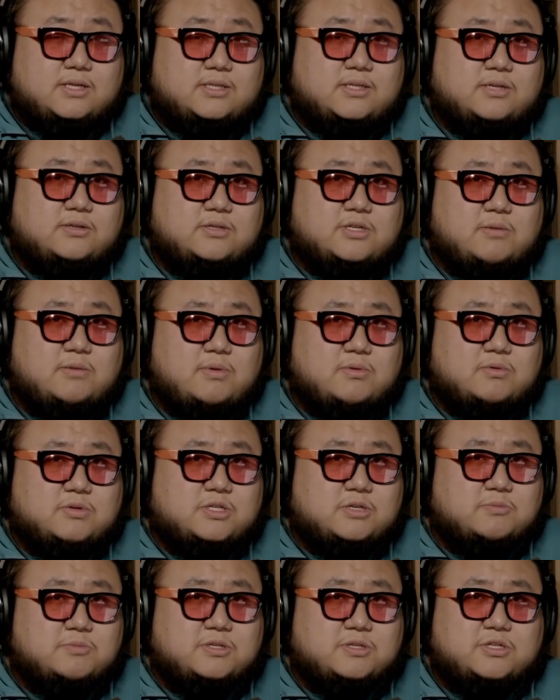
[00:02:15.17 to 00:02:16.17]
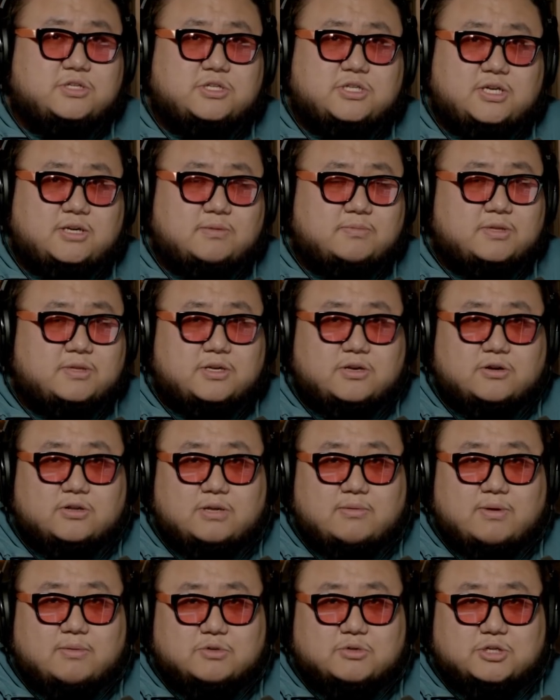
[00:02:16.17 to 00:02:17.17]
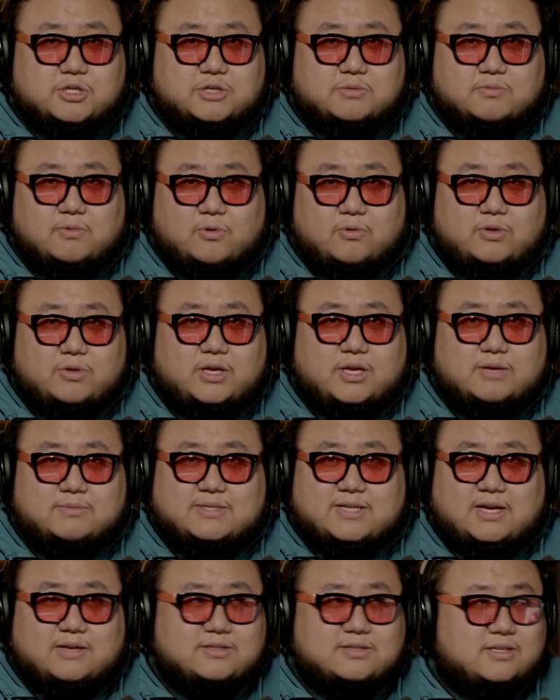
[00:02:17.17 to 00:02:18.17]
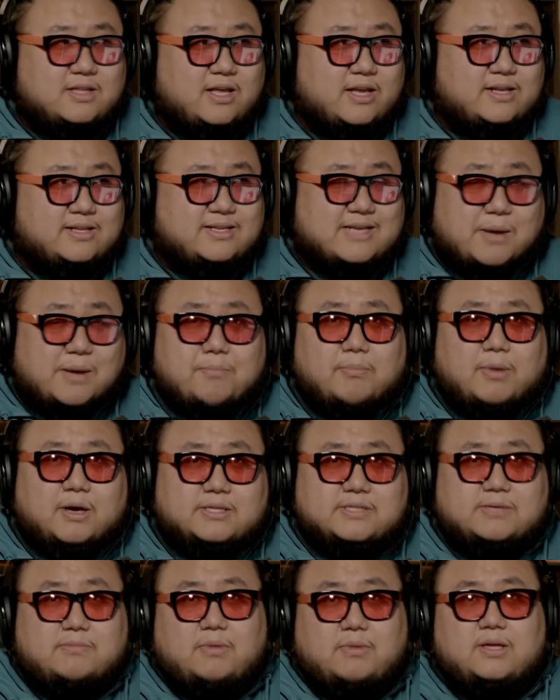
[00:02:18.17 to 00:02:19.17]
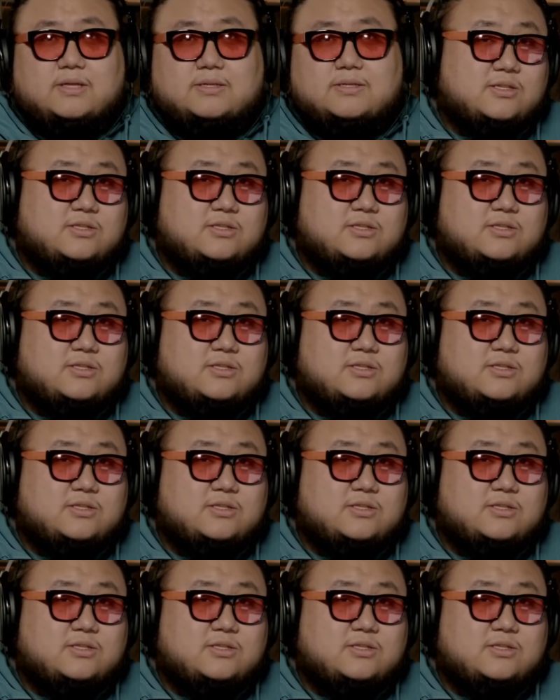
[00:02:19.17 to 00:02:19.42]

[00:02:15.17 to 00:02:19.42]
And a Skillshare membership is cheap. The yearly membership only comes down to like $10 a month.